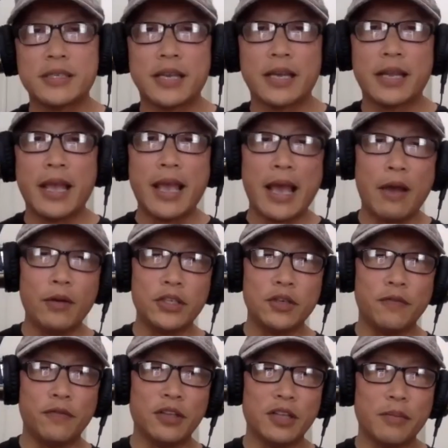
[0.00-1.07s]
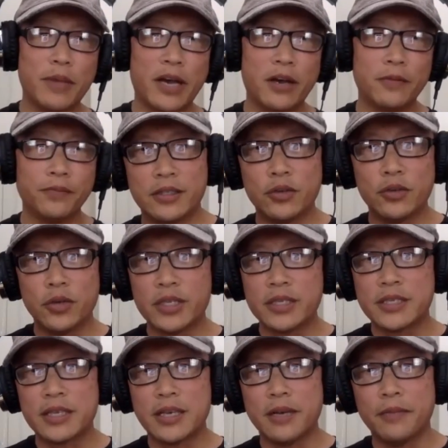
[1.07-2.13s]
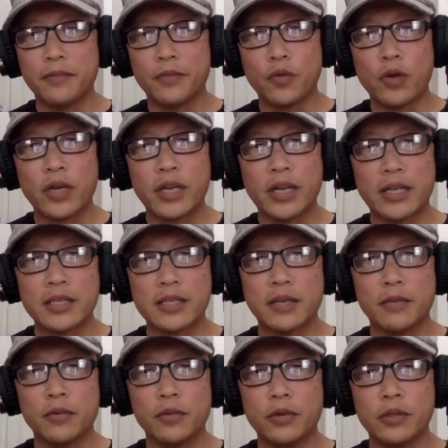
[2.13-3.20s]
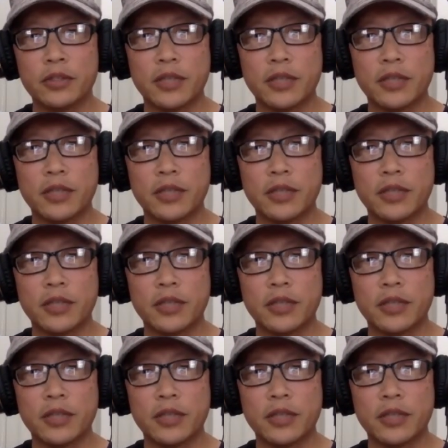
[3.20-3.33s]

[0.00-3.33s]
said, "Hey, how would you feel about doing some working on some